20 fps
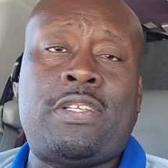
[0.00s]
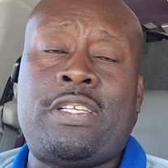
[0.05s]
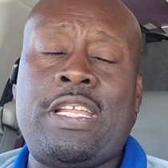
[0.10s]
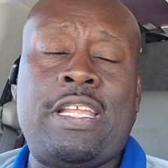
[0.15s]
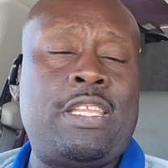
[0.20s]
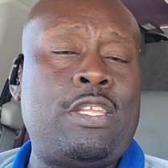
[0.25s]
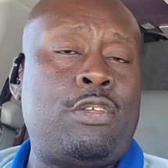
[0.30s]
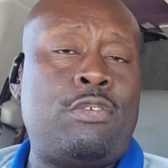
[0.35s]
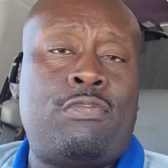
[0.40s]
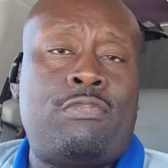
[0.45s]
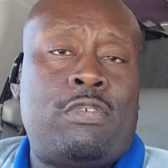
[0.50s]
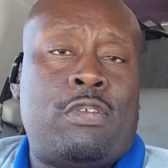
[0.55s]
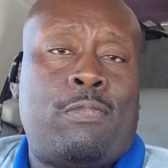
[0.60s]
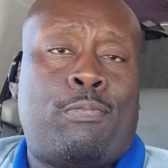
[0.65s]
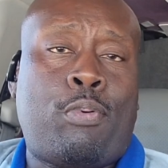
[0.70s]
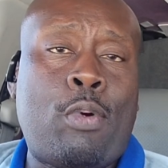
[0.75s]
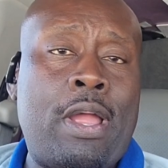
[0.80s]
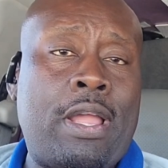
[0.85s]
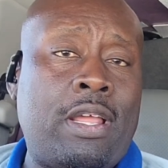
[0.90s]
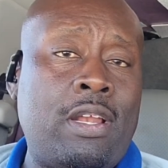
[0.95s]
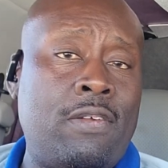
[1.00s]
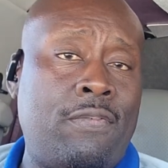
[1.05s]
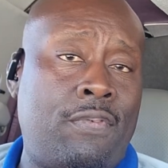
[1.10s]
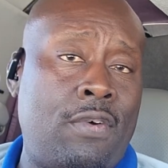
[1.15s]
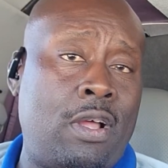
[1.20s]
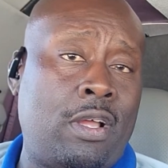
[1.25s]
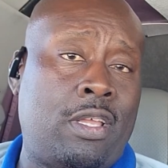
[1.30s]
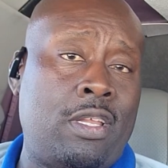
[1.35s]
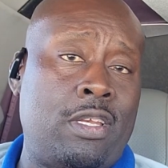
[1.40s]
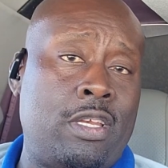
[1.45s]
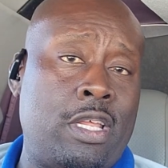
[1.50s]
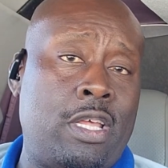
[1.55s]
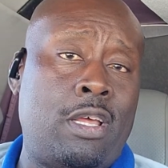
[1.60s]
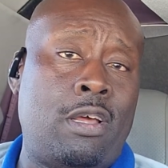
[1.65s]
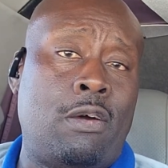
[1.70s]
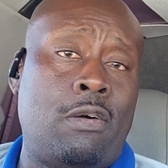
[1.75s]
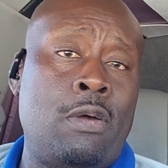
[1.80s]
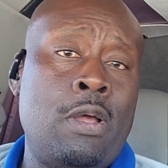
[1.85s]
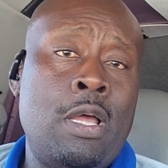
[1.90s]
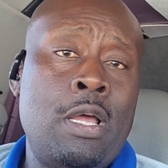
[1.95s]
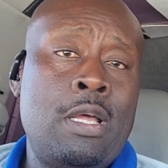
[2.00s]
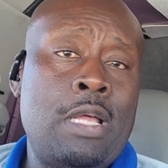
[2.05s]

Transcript: then you're breaking the fucking deal.